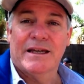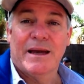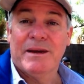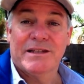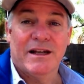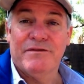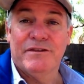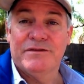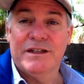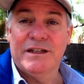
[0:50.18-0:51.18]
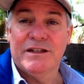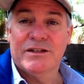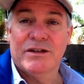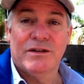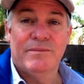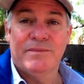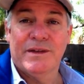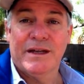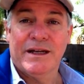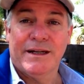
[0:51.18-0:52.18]
CATMAX started 15 years ago.
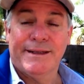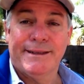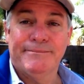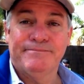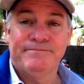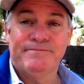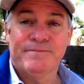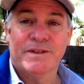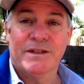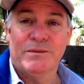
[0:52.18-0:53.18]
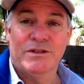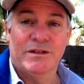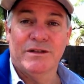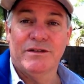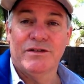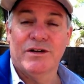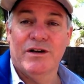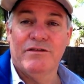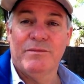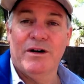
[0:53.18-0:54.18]
It was a
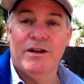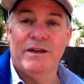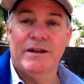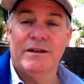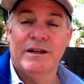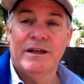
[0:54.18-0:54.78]
design of mine that